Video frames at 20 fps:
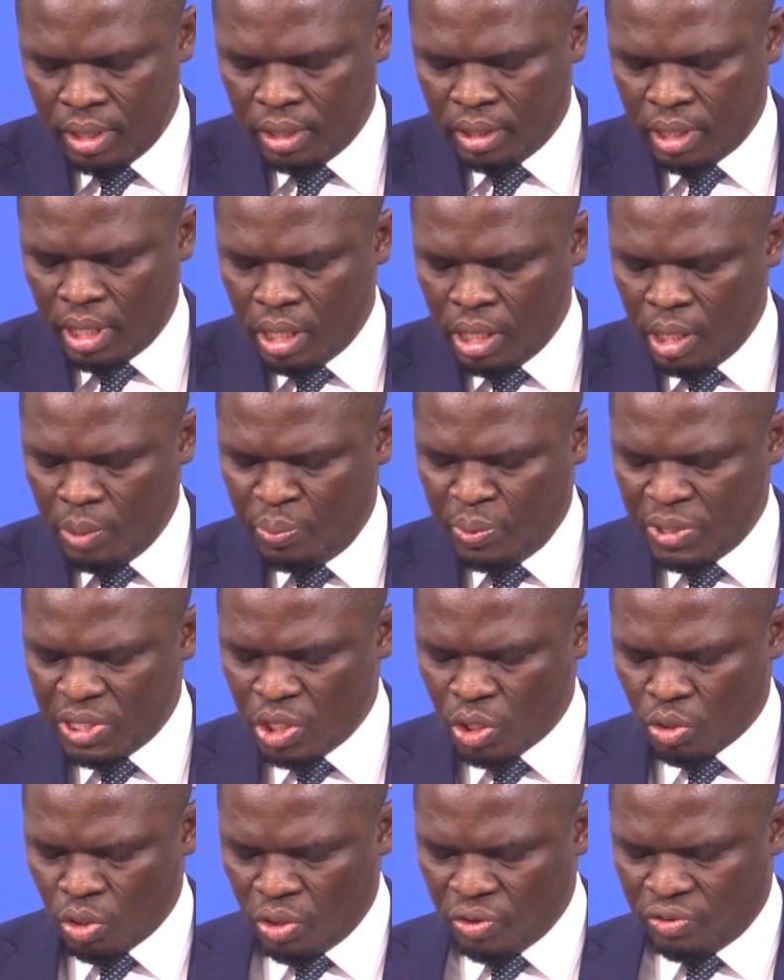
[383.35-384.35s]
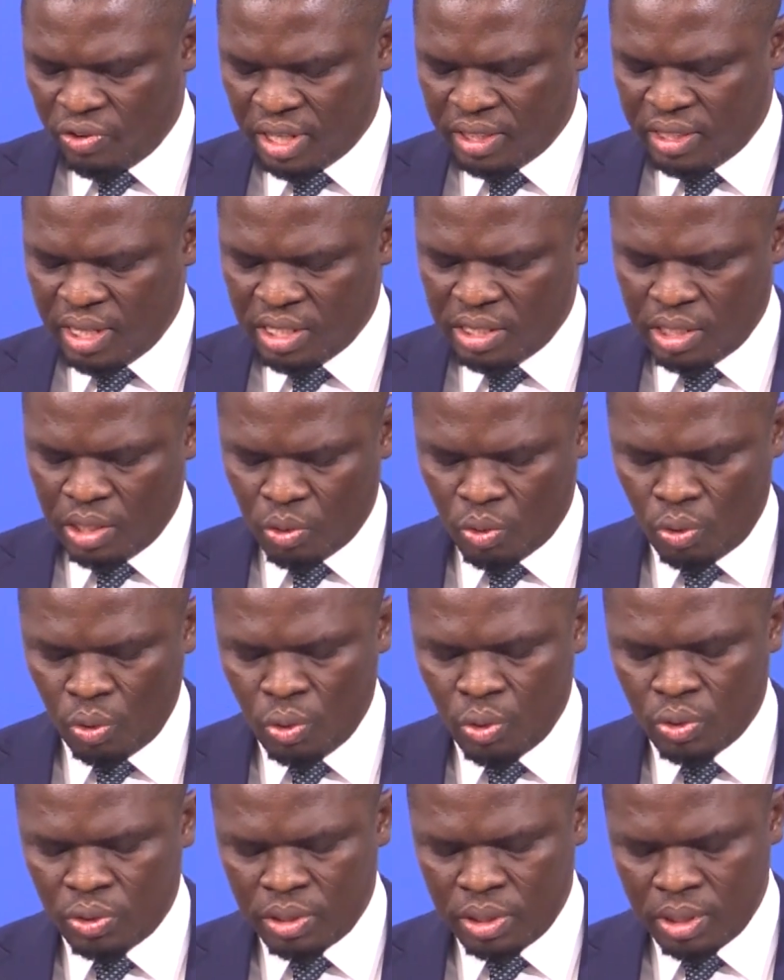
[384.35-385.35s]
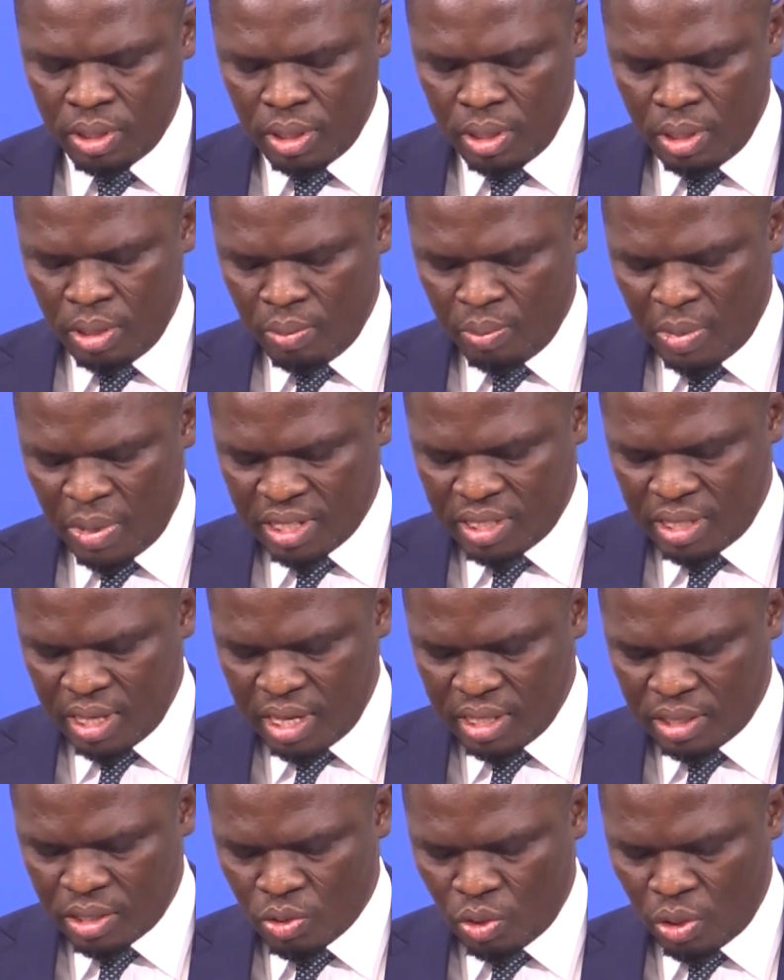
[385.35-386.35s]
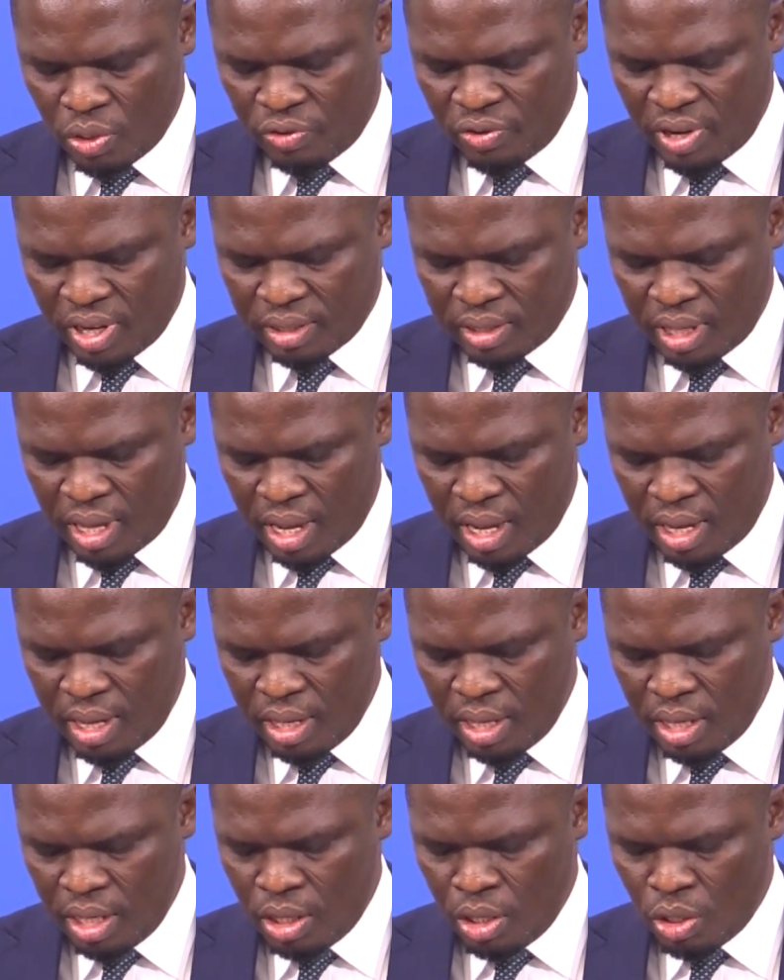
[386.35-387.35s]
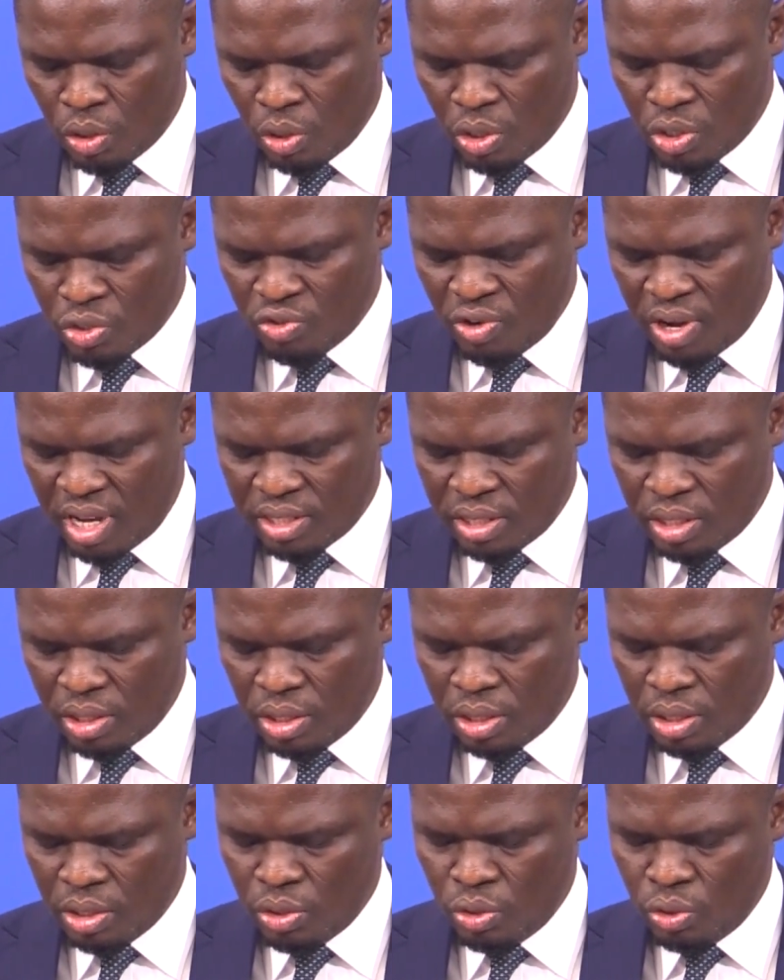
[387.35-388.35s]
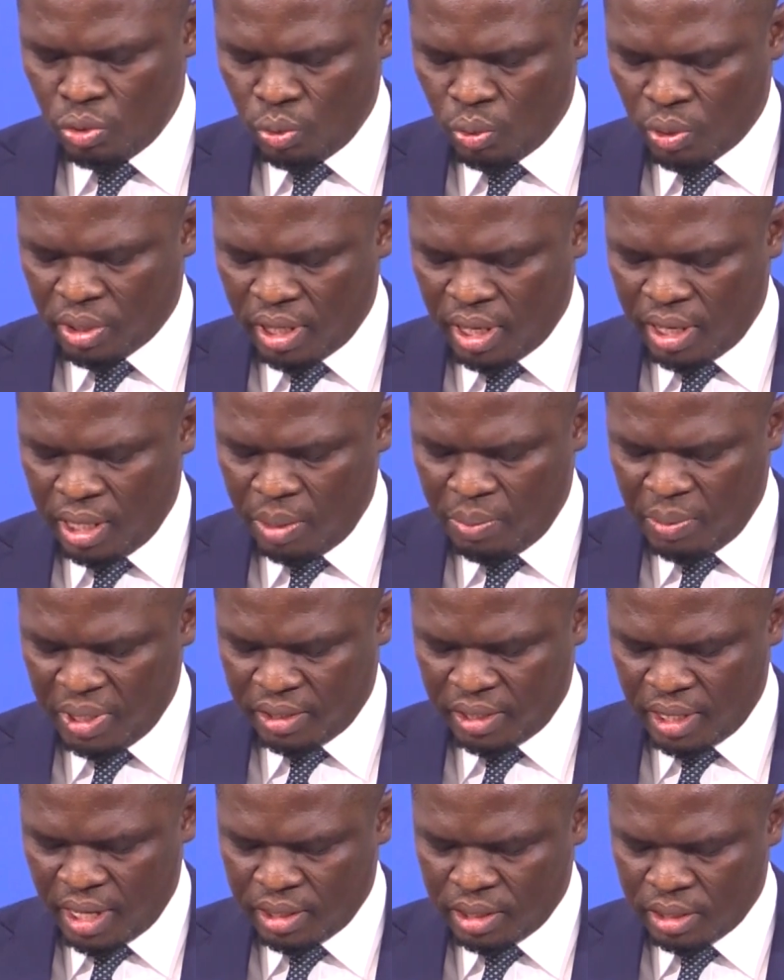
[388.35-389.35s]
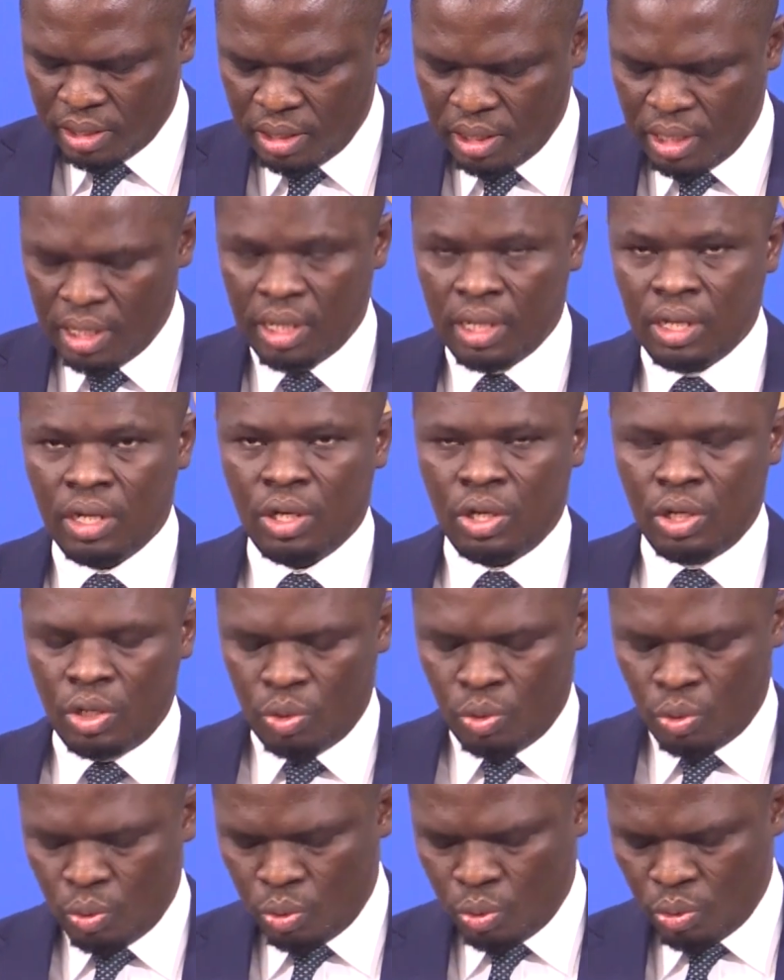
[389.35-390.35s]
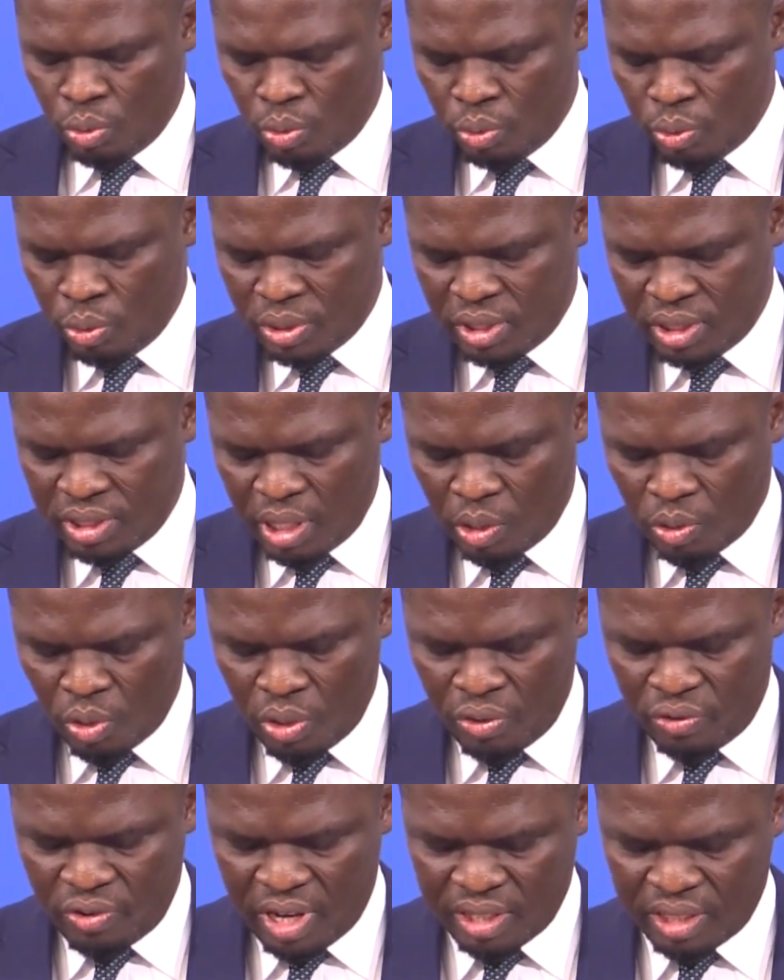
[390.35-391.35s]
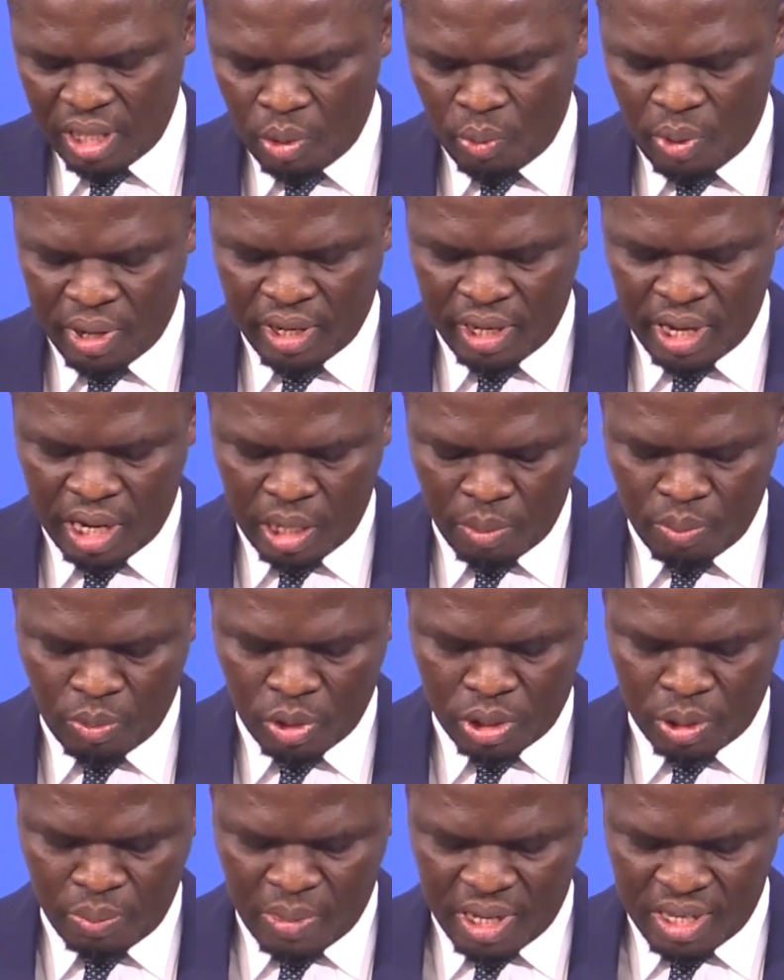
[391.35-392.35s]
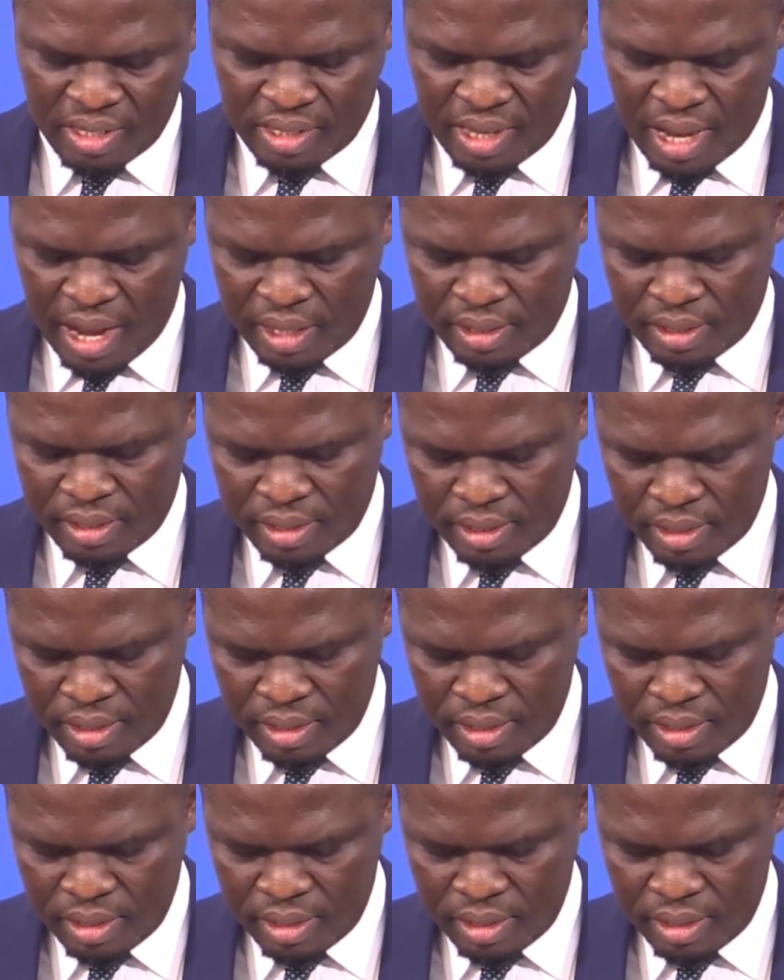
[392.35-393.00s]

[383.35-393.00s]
The EPC contractors include Marseilles Contractor Construction UK Limited, which is a contractor working at the Borteyman site,